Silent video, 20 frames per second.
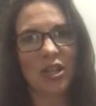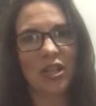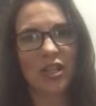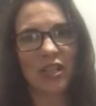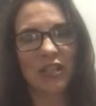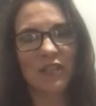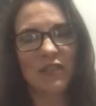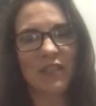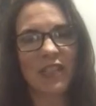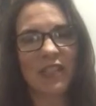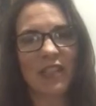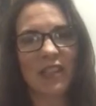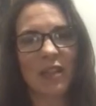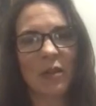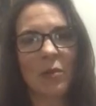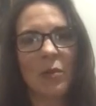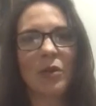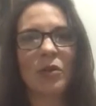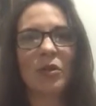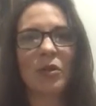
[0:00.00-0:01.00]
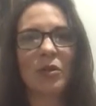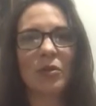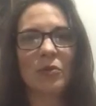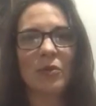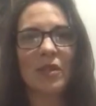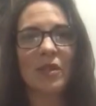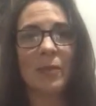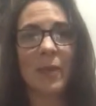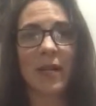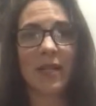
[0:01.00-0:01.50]
shifting the emotional
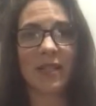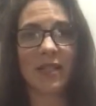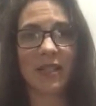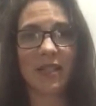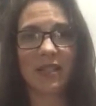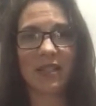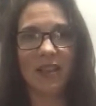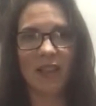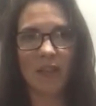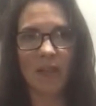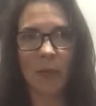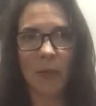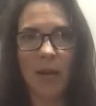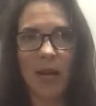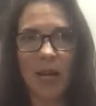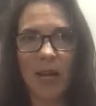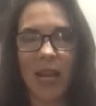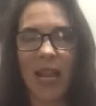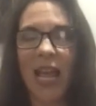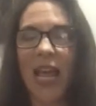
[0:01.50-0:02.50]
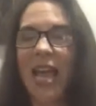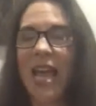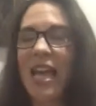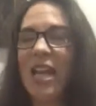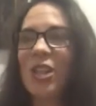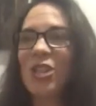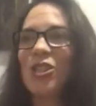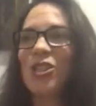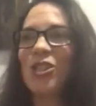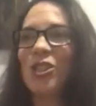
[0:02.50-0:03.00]
responses of the body.
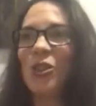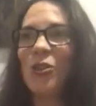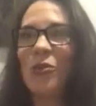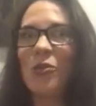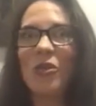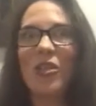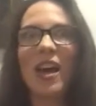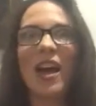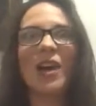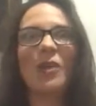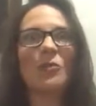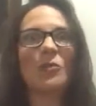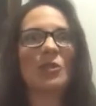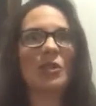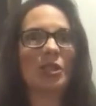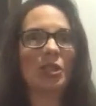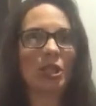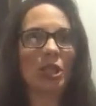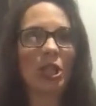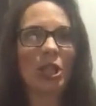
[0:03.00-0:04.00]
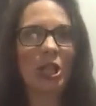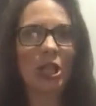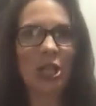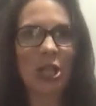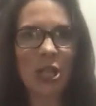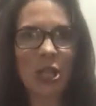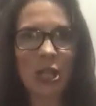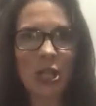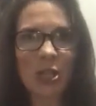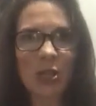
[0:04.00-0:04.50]
So, that was
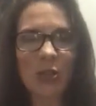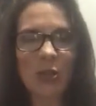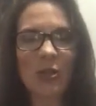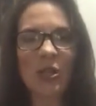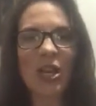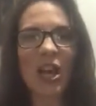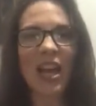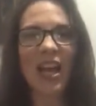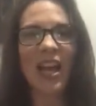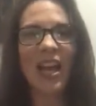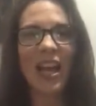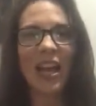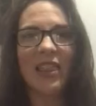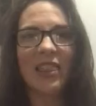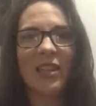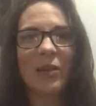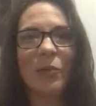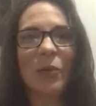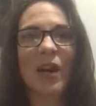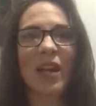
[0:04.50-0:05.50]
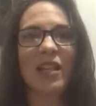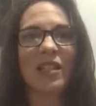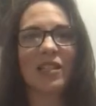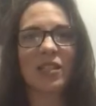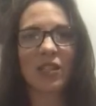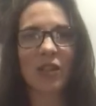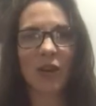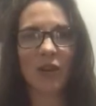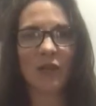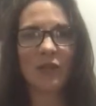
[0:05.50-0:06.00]
huge. And then when I
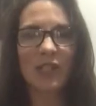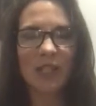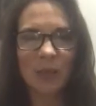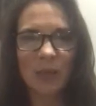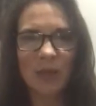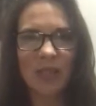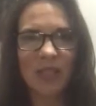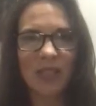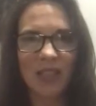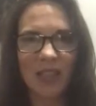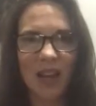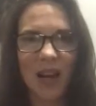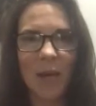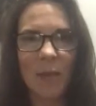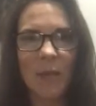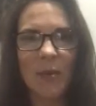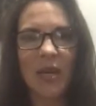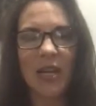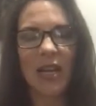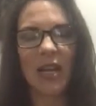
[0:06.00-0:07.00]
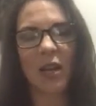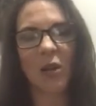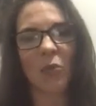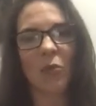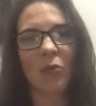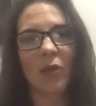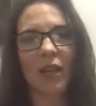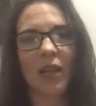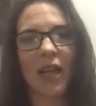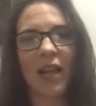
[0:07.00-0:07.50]
dove deep into the company,
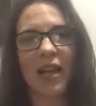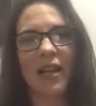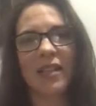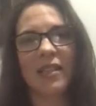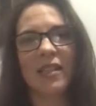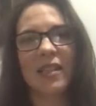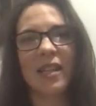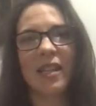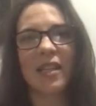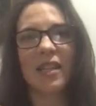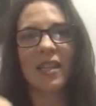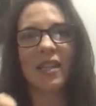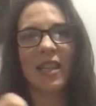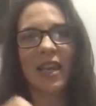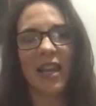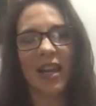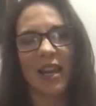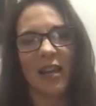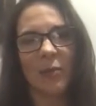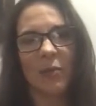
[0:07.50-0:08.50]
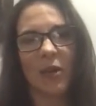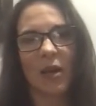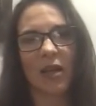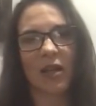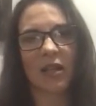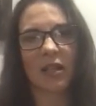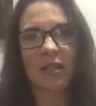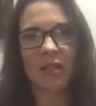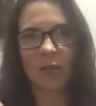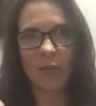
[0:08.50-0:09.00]
realized they had
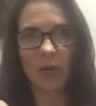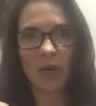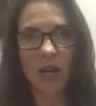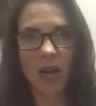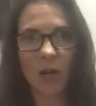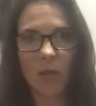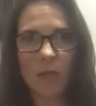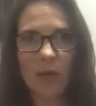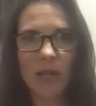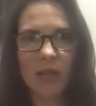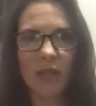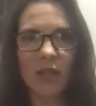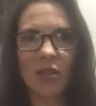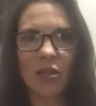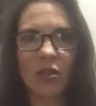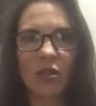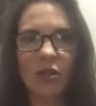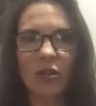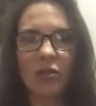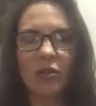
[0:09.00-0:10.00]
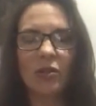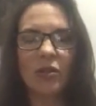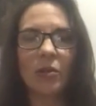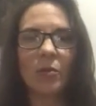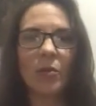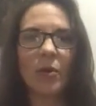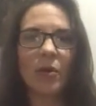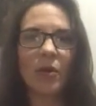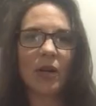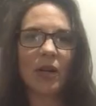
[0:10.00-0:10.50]
products that would help me in the structural
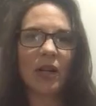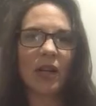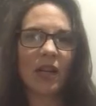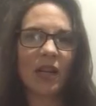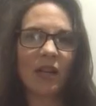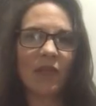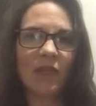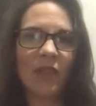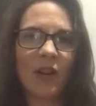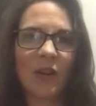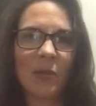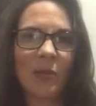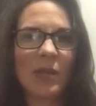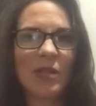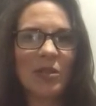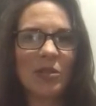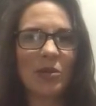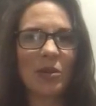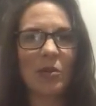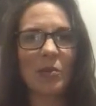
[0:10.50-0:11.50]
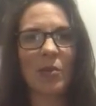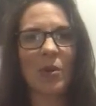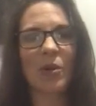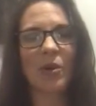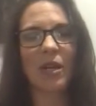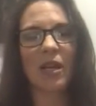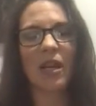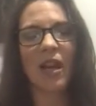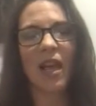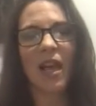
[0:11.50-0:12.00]
component, environmental
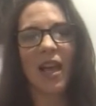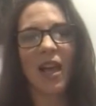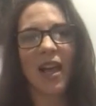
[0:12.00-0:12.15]
component,